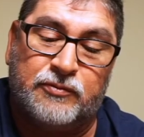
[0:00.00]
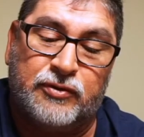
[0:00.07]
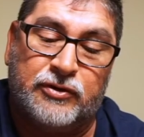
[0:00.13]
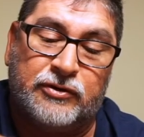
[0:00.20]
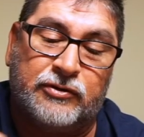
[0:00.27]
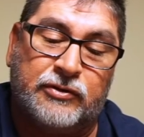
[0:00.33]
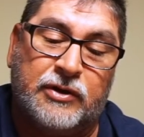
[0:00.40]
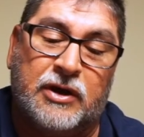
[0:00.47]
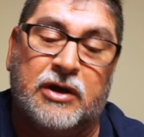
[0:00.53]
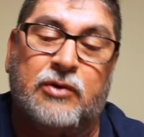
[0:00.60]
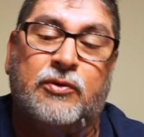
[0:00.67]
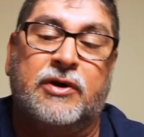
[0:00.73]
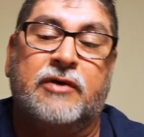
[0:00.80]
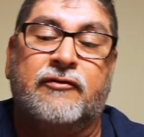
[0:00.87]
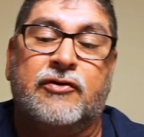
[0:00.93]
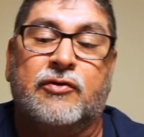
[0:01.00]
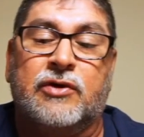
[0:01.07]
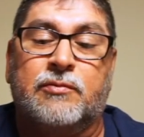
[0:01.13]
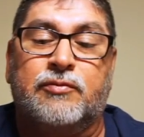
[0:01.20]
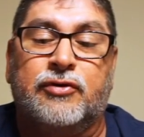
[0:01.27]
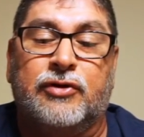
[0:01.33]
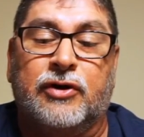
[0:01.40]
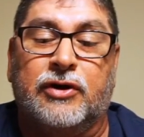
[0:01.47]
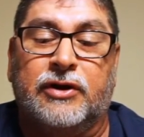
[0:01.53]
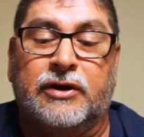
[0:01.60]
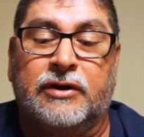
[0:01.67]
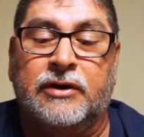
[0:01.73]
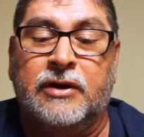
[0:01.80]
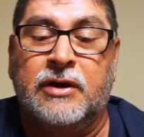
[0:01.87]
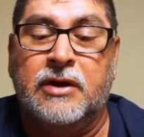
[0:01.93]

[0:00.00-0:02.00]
put whatever you want to put on it.